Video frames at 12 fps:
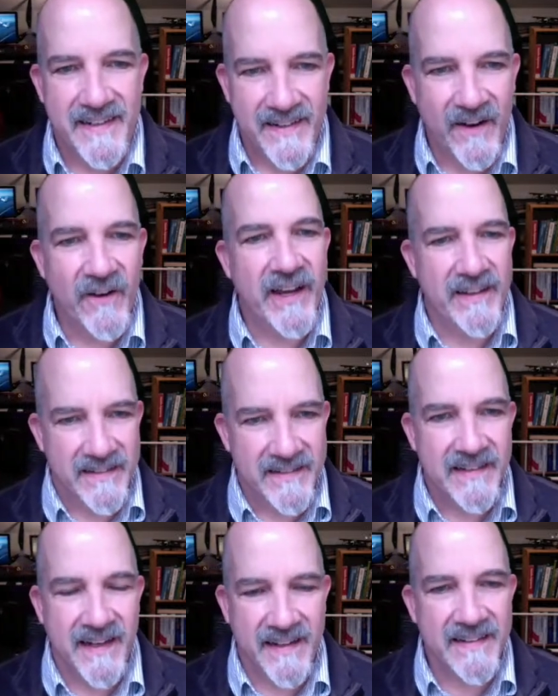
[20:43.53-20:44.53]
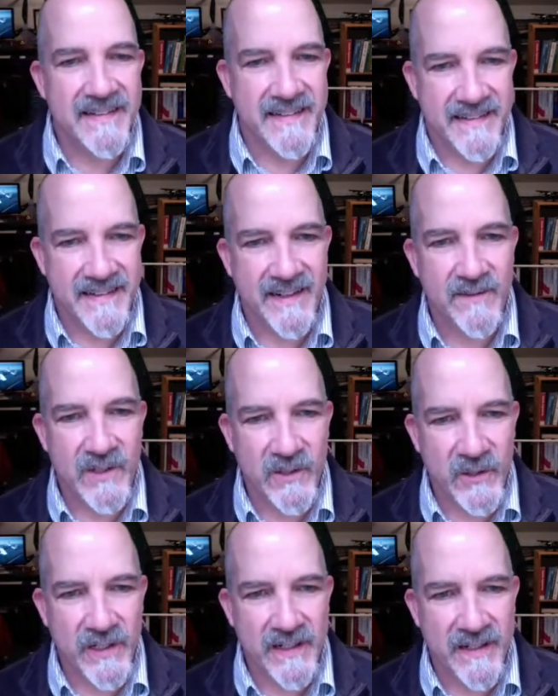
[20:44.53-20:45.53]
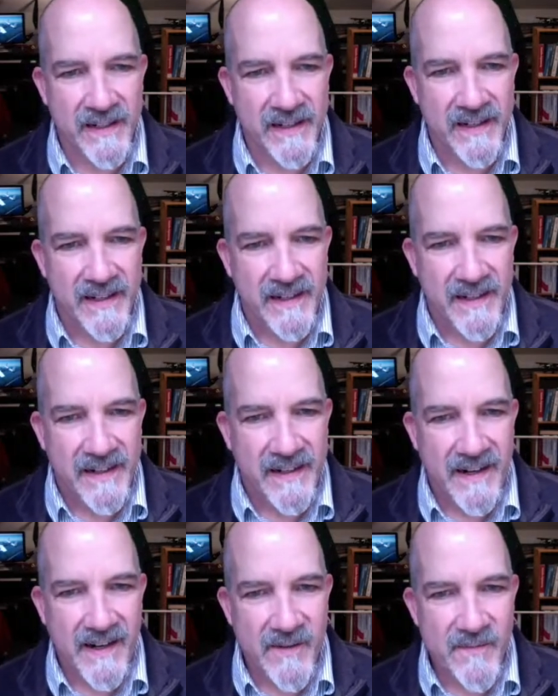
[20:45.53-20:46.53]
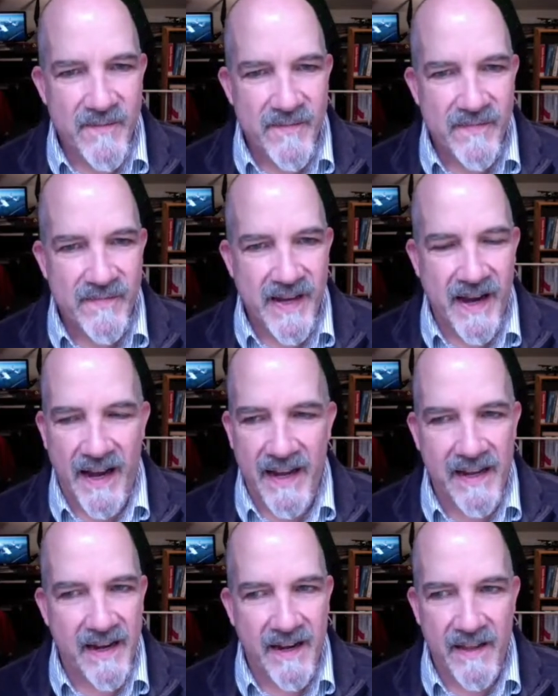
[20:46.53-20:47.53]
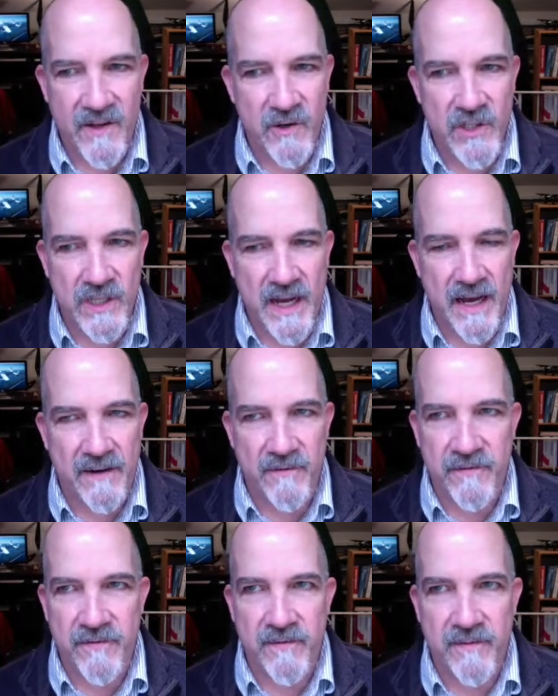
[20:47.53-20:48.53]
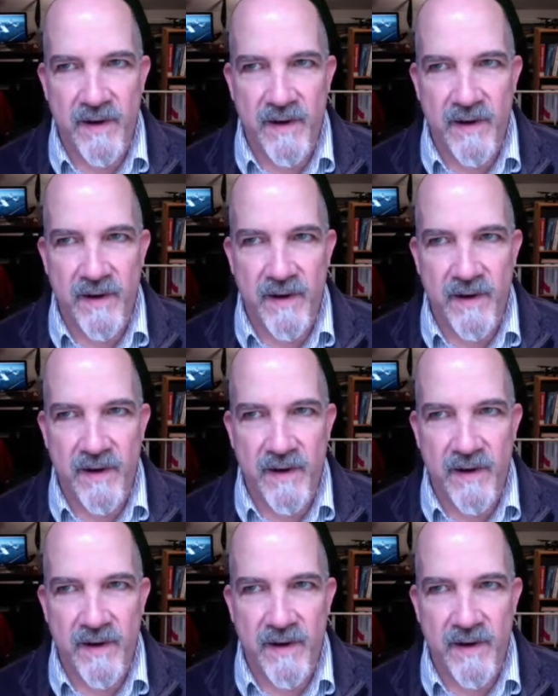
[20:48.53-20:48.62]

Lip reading: Oh yeah. Yeah. Absolutely. Um, yeah. There's a lot of